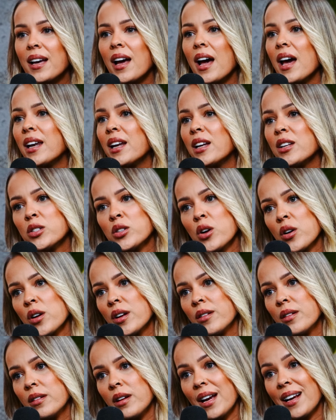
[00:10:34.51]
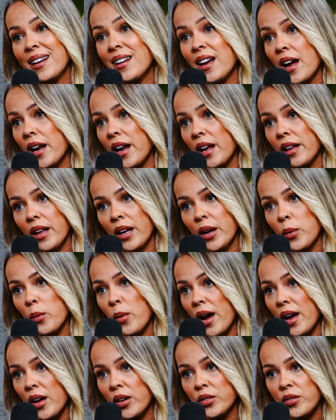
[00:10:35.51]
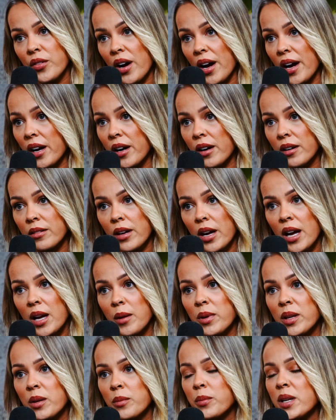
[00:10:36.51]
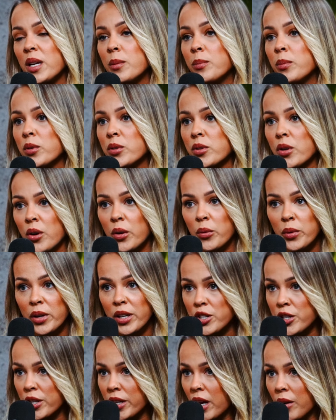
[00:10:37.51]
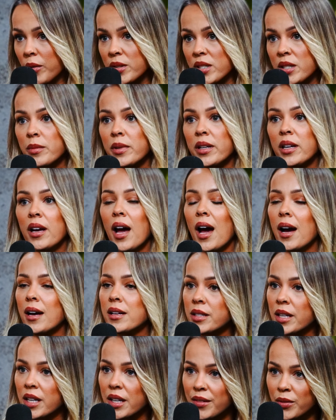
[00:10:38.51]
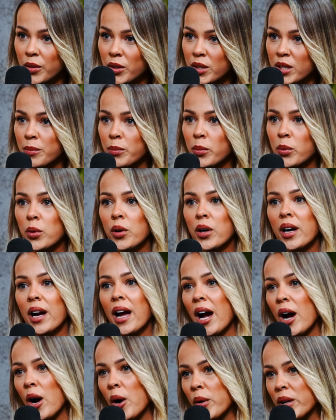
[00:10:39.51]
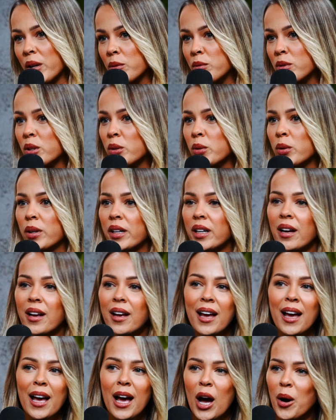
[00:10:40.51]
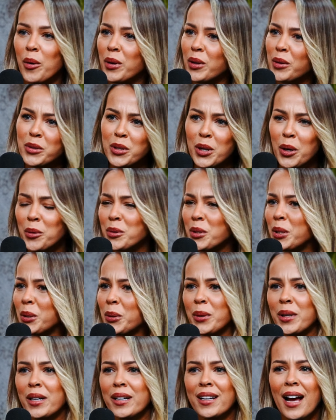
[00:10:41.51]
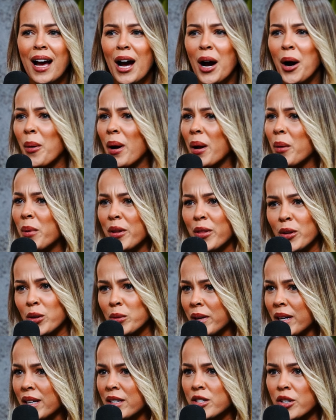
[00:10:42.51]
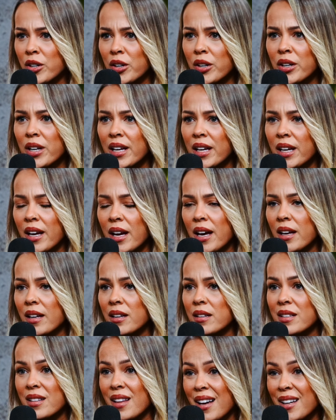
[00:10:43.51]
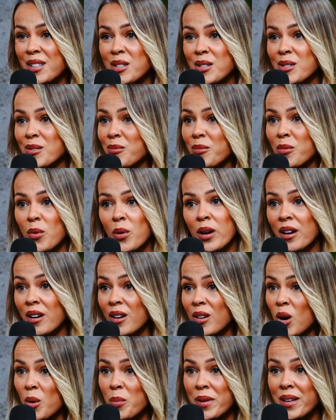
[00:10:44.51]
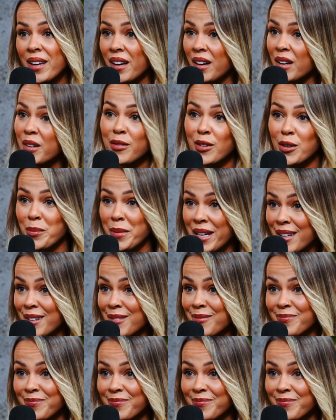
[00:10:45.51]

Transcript: And it started igniting like wildfire. I mean, people started reaching out to me, asking for support, how you do it, how you don't do it, how I went through my journey. And that's where it all began for me.